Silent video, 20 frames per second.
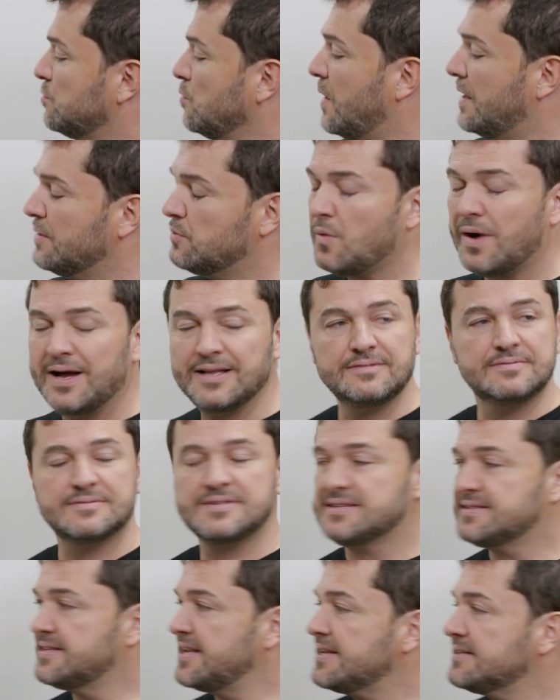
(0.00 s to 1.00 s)
one, one,
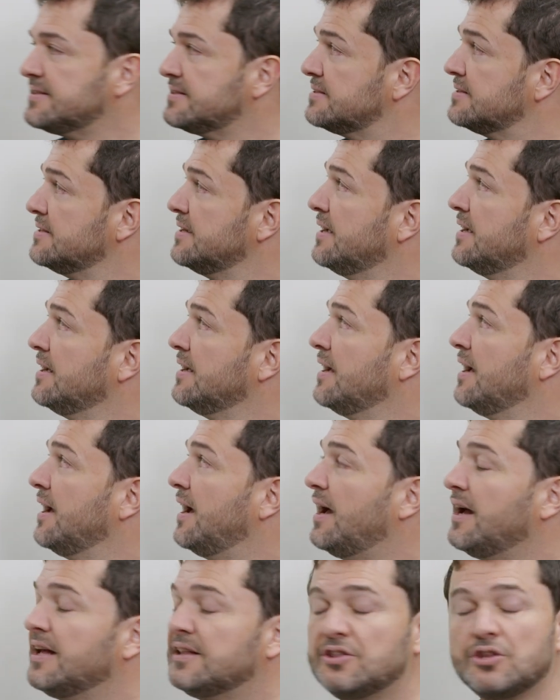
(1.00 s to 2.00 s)
six
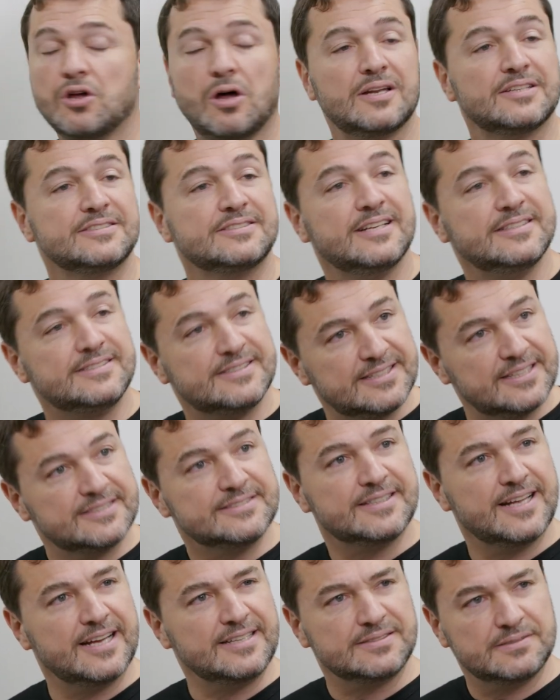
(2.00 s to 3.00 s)
uh, dollars in
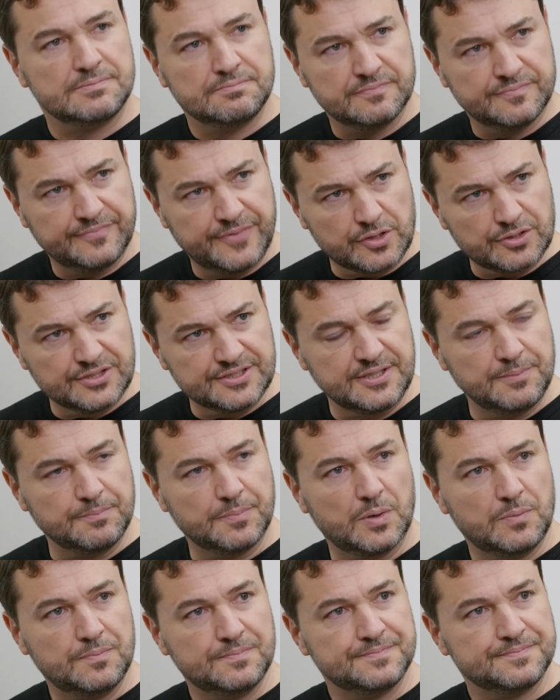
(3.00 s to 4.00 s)
six days. Very
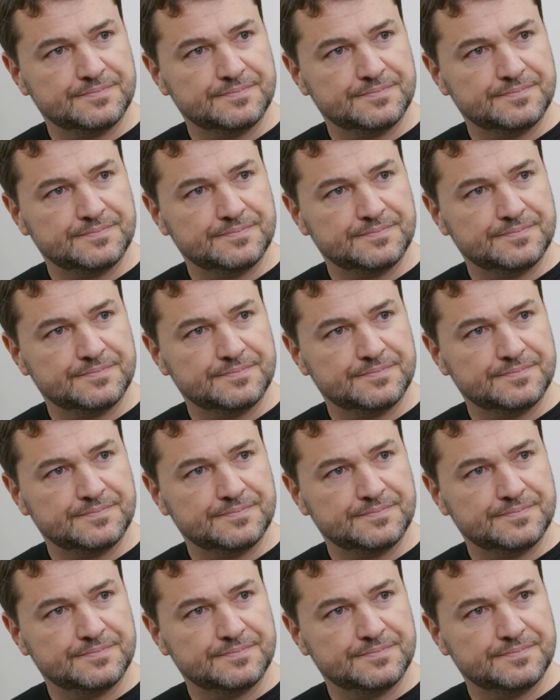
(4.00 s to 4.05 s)
simple.